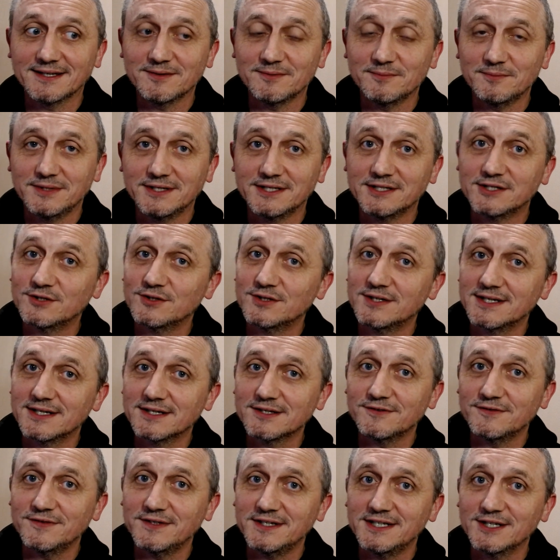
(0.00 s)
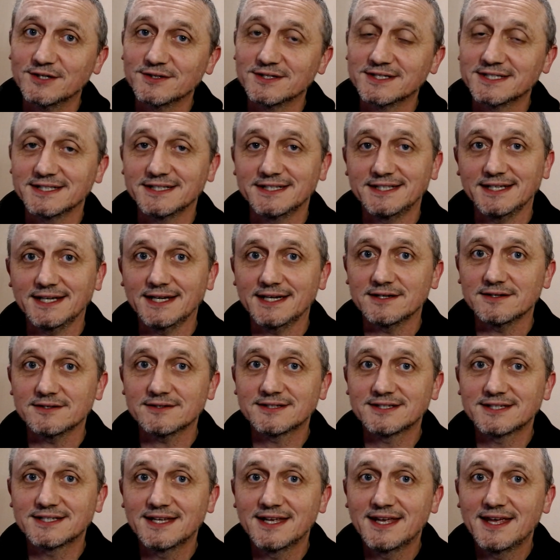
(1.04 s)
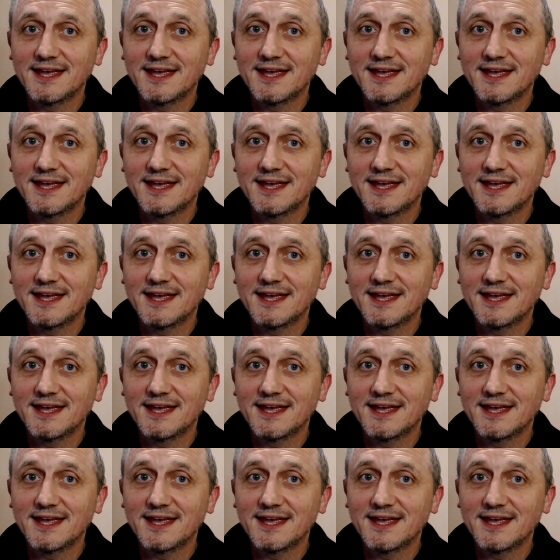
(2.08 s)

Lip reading: me to do another video on something else,